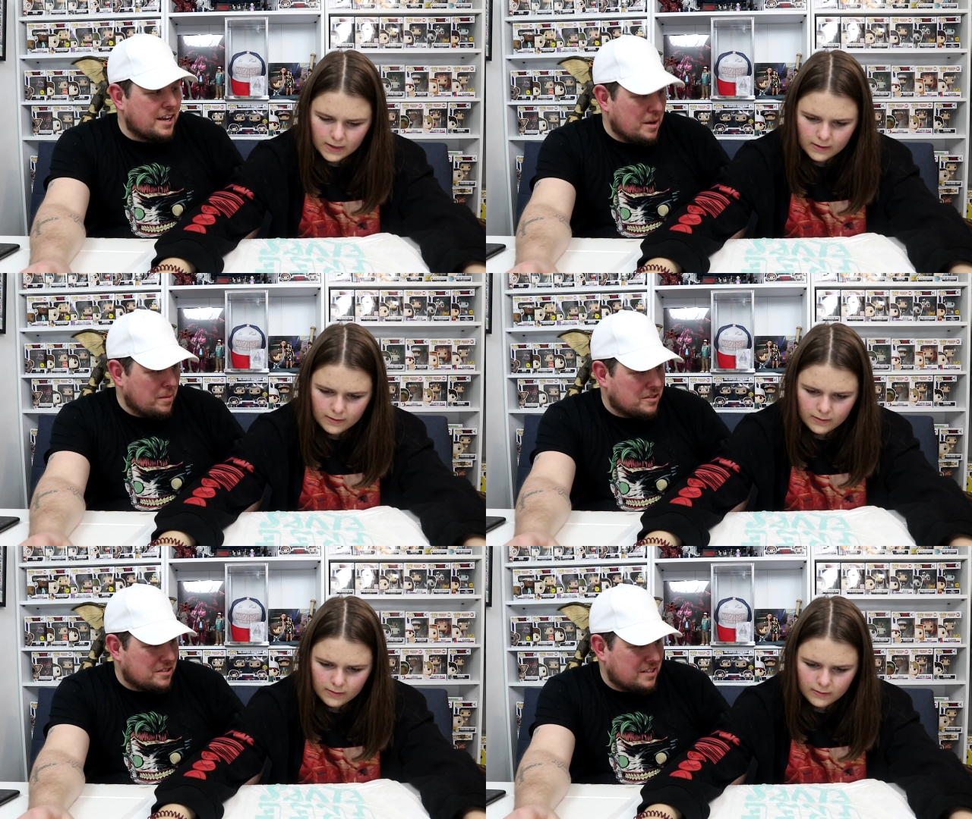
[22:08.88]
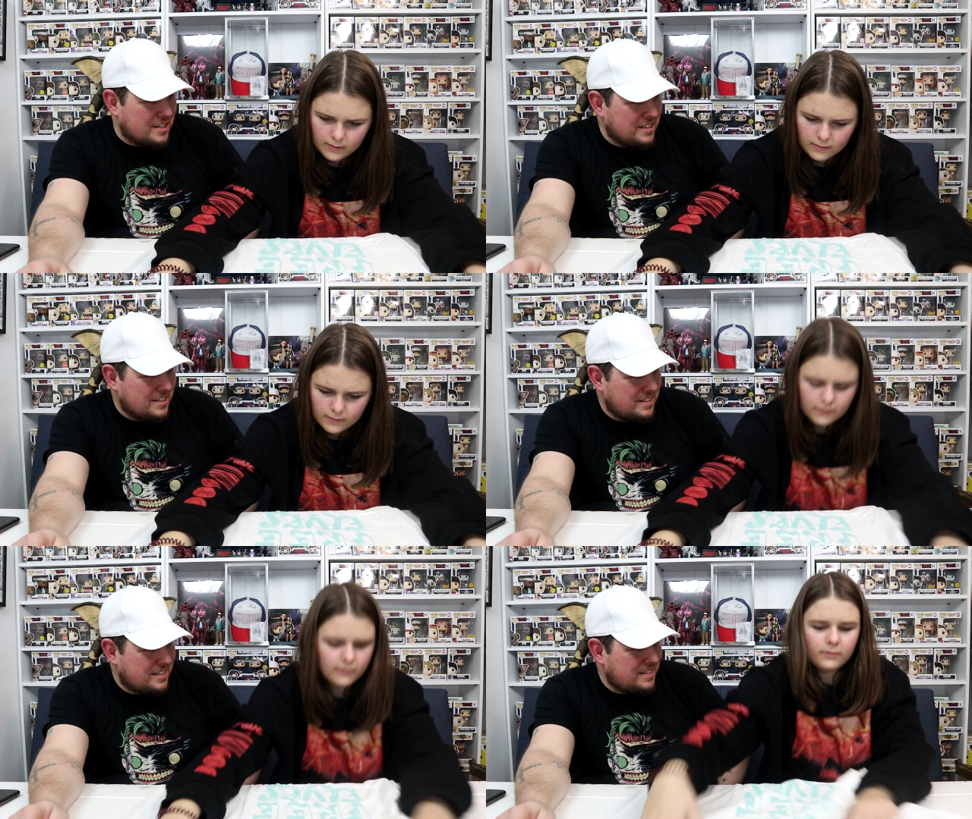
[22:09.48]
Speaker 1: gearbox, isn't it?
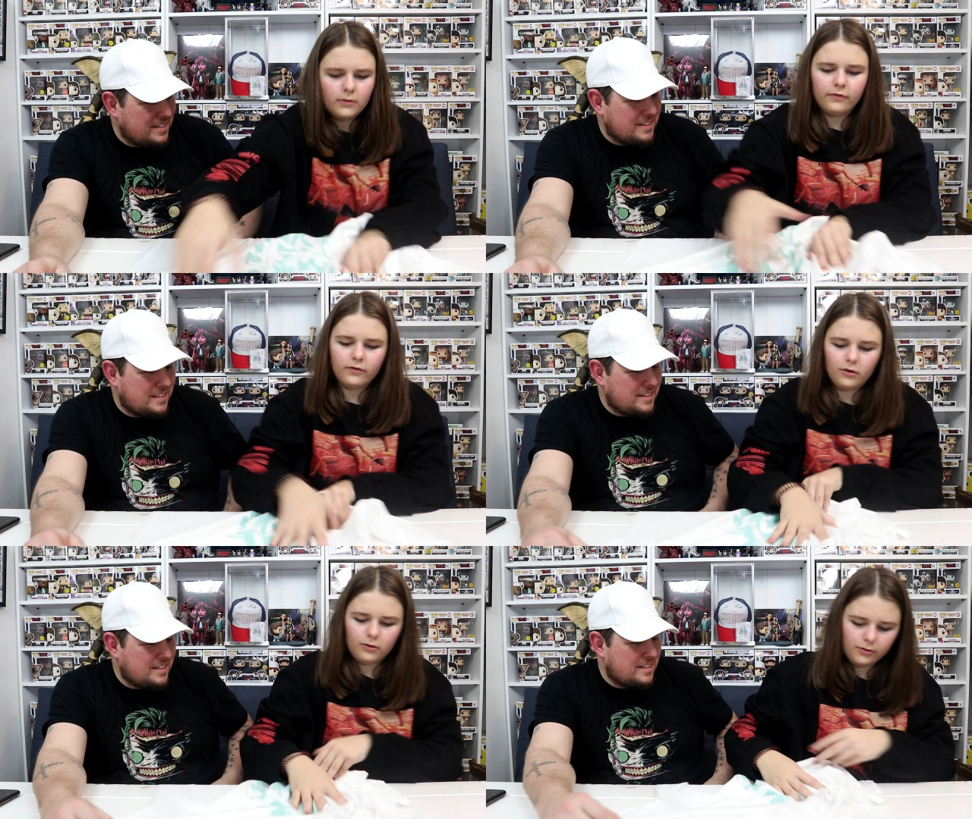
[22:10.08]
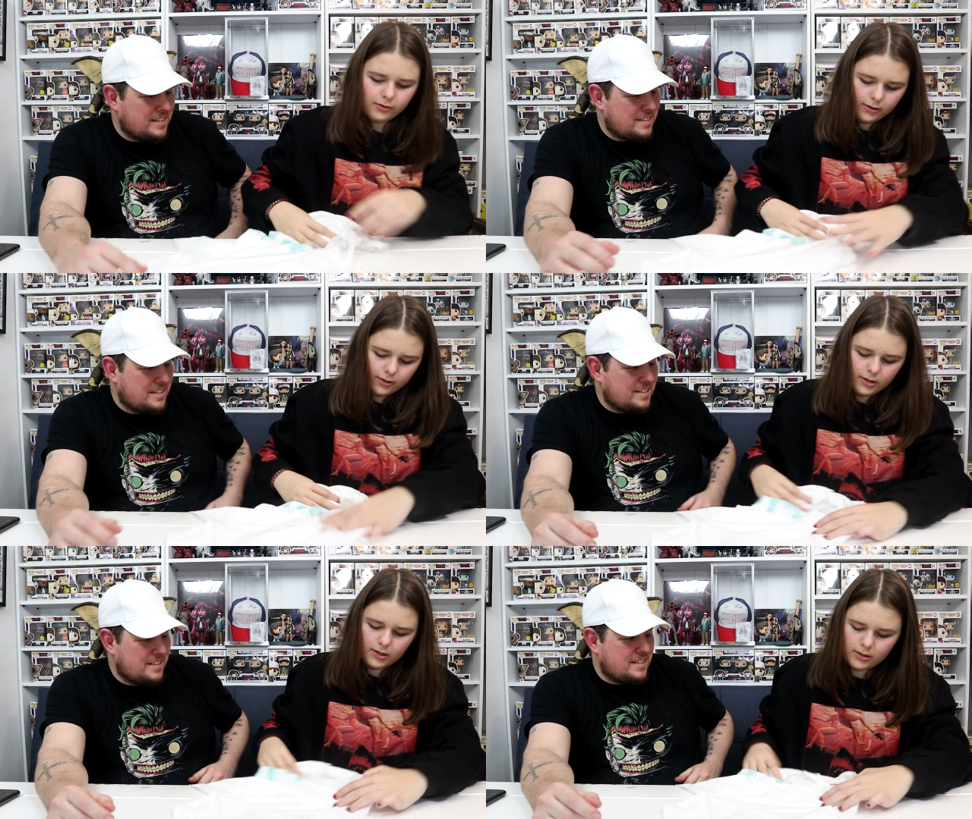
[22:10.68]
Speaker 2: Of course it
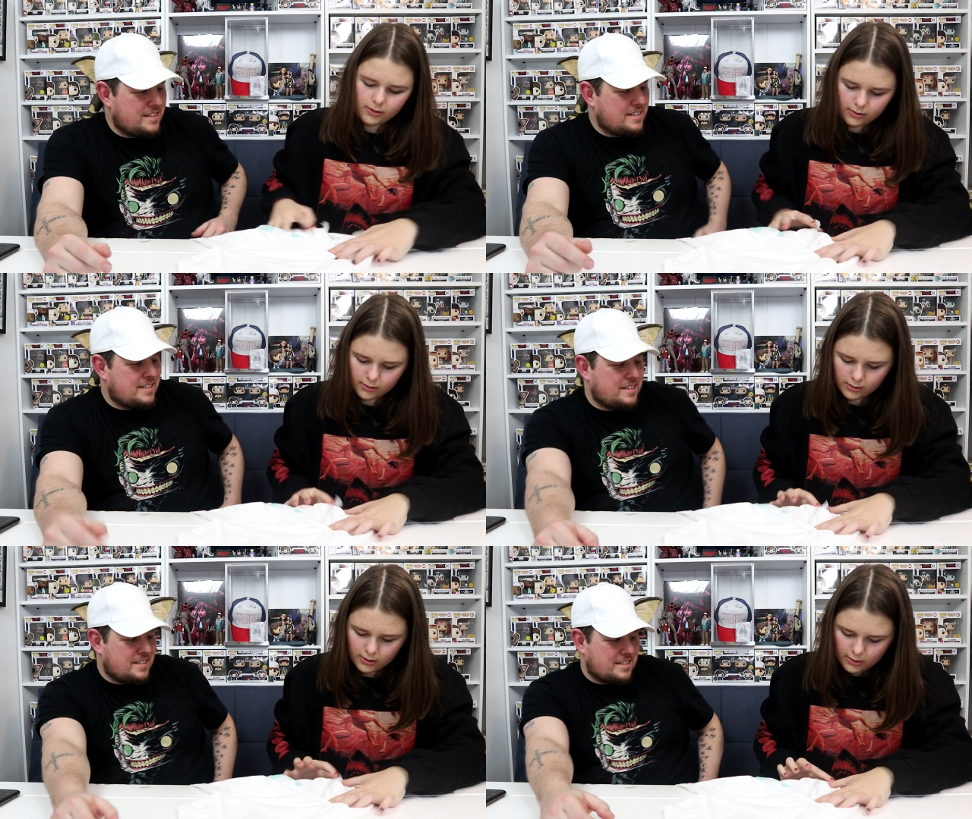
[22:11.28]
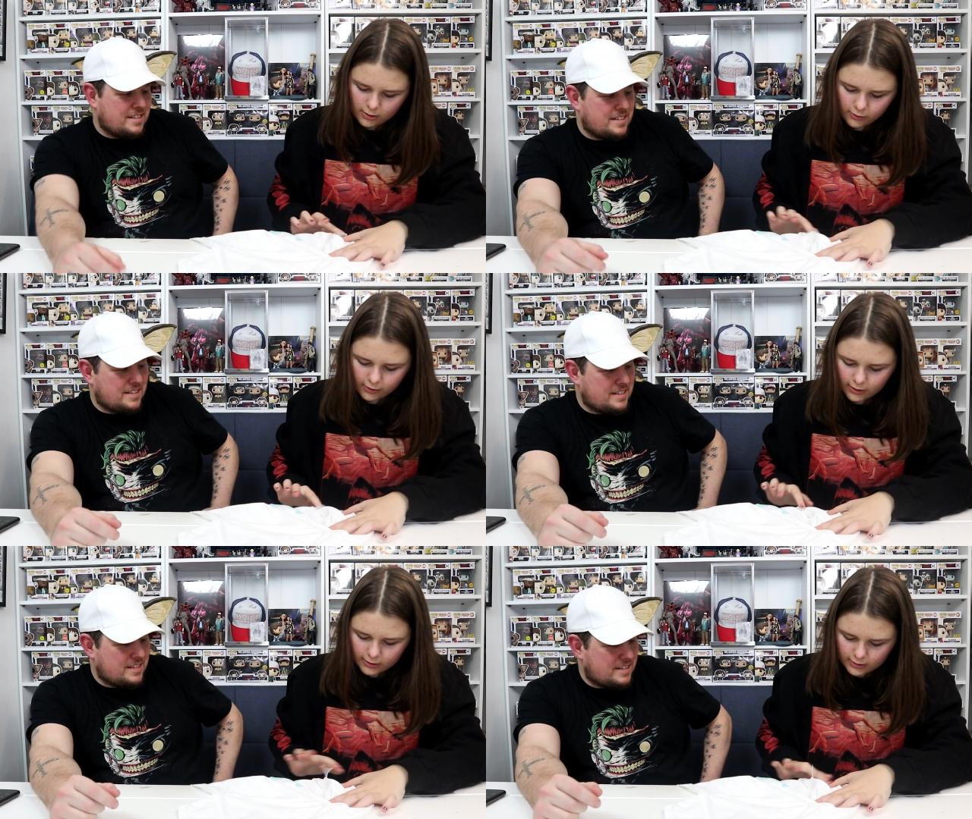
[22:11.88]
is. It's got
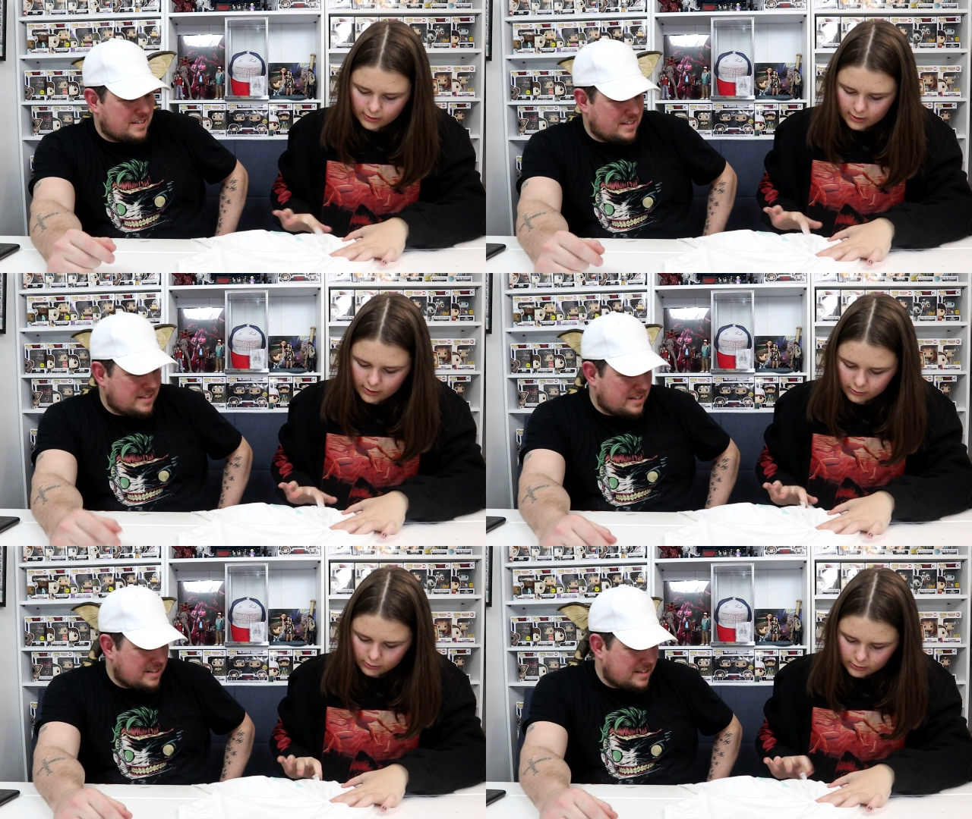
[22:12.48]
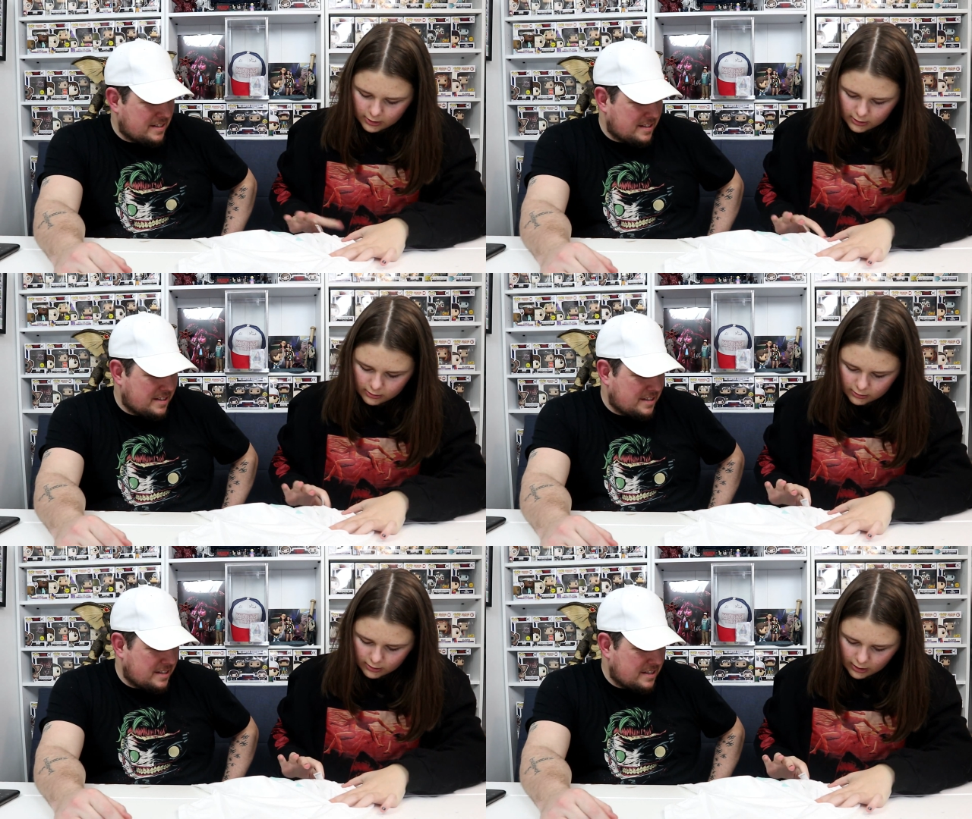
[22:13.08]
that gold,
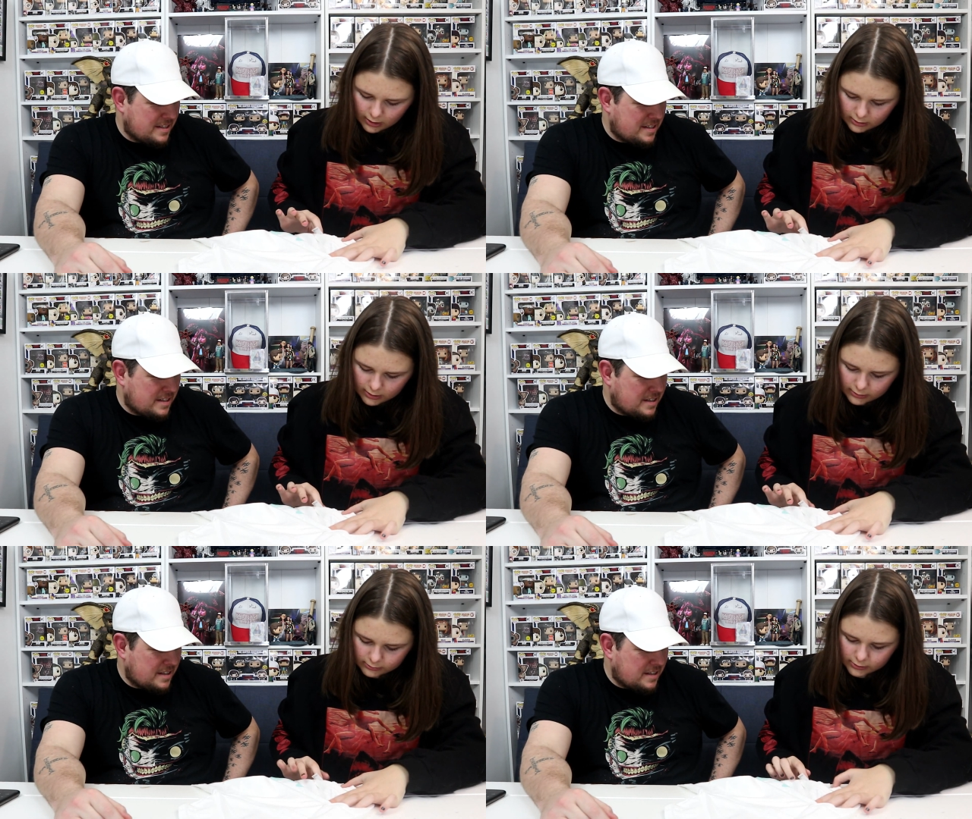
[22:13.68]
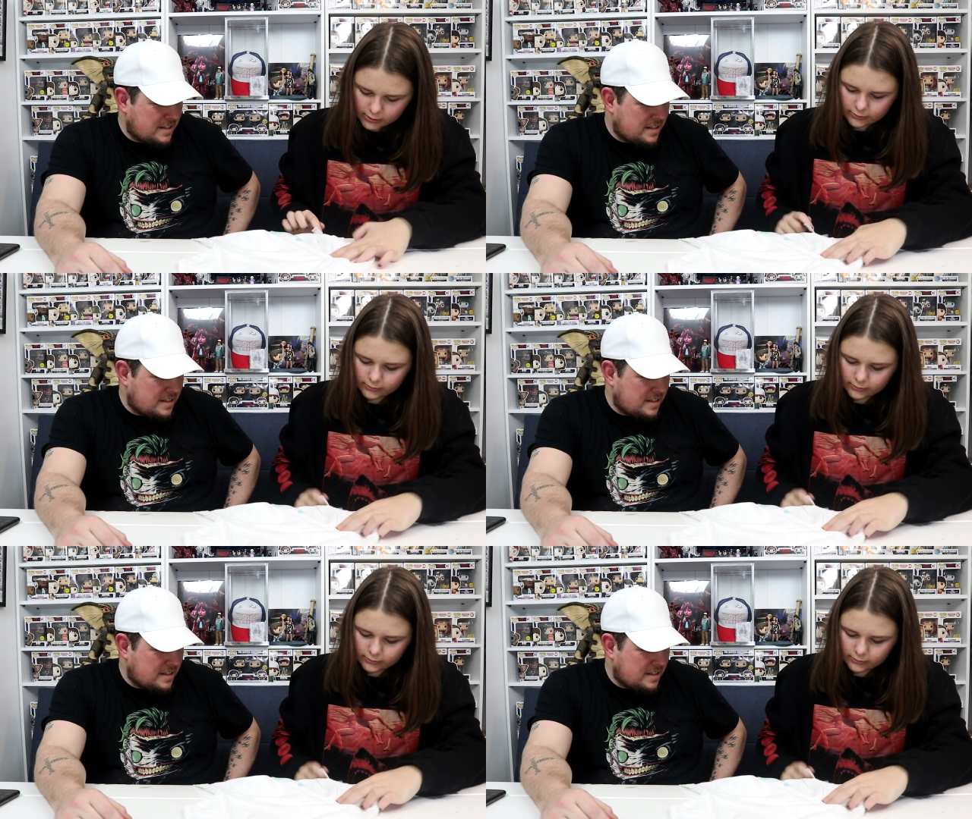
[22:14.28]
gold,